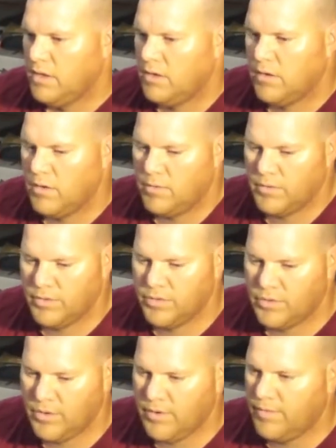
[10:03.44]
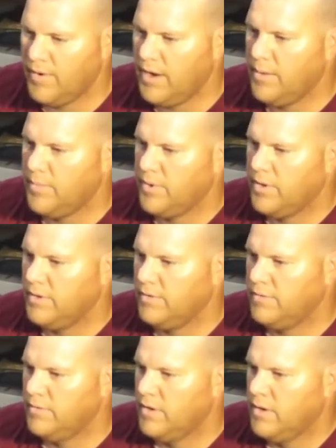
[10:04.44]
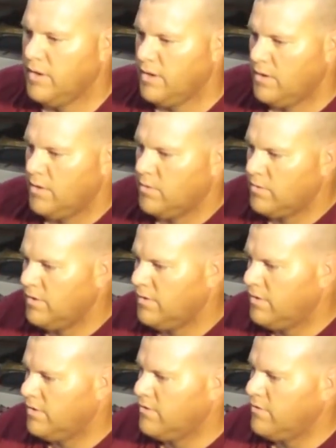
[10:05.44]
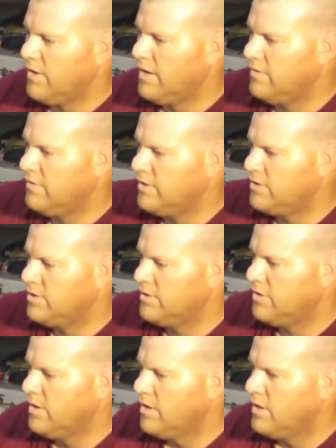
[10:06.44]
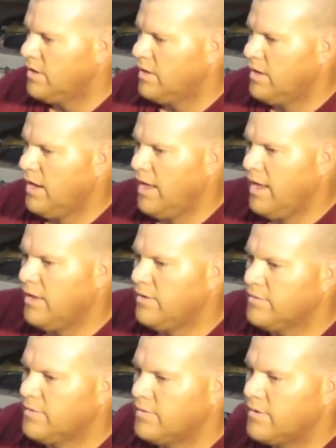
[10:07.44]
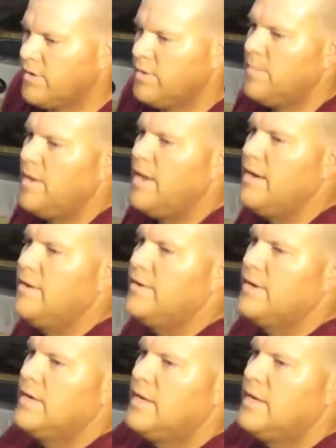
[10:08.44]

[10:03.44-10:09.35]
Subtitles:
you can go with a shorter ramp because, you know, the transition in angles isn't going to matter.